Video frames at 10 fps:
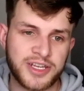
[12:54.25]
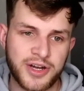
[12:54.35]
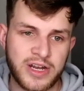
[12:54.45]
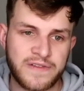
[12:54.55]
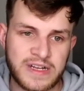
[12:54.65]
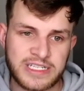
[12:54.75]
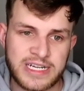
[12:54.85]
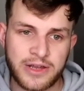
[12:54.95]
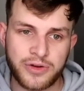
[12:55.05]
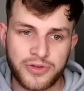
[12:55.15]
United fans,
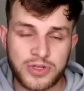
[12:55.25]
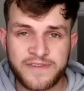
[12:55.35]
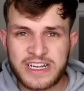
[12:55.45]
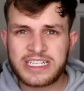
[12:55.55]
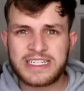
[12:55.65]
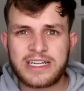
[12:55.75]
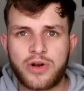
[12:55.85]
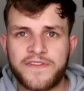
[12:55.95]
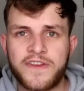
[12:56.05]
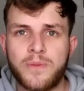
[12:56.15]
share your thoughts. I've actually seen
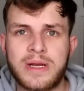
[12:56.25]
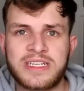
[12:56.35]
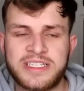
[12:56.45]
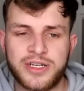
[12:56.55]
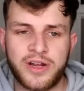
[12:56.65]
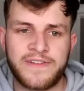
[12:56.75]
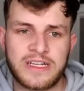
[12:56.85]
quite a few Manchester United